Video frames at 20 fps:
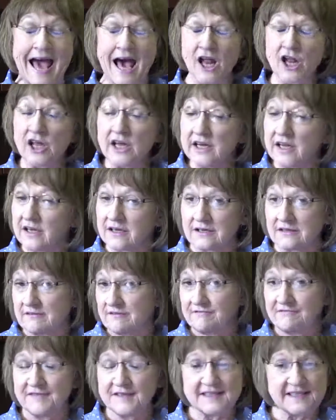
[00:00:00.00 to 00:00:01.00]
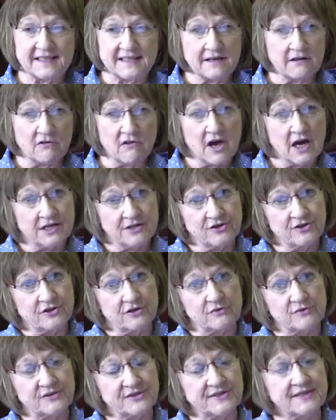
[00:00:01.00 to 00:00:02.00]
elegant
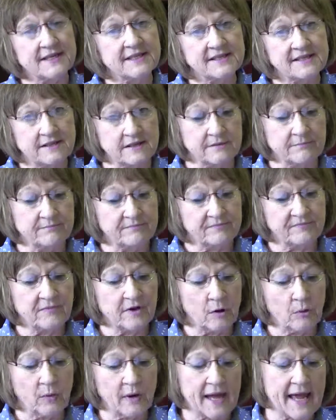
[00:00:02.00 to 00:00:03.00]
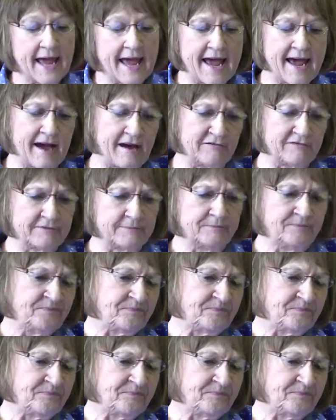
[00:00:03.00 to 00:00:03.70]
physiological system that we have.